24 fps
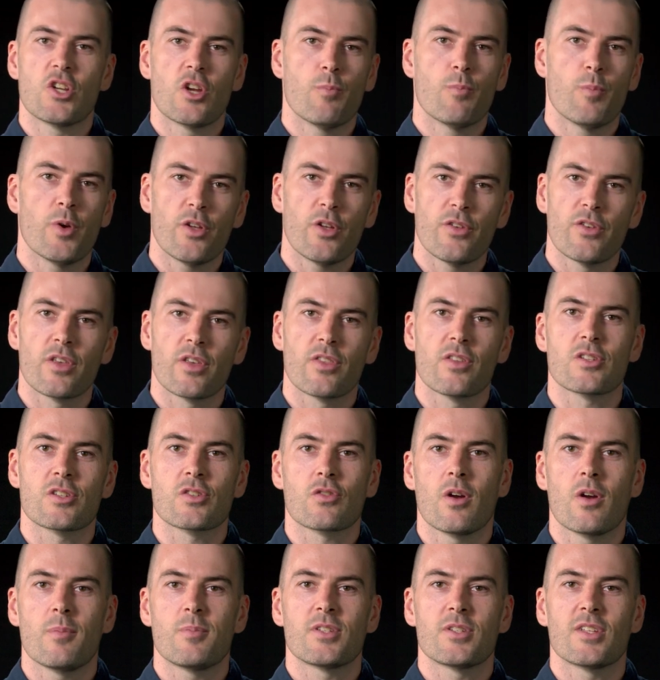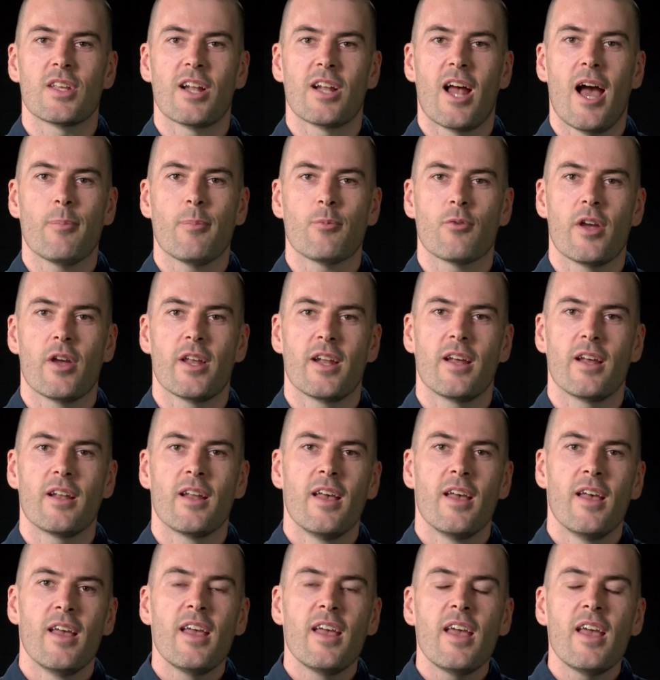You're building the scripts that operate it.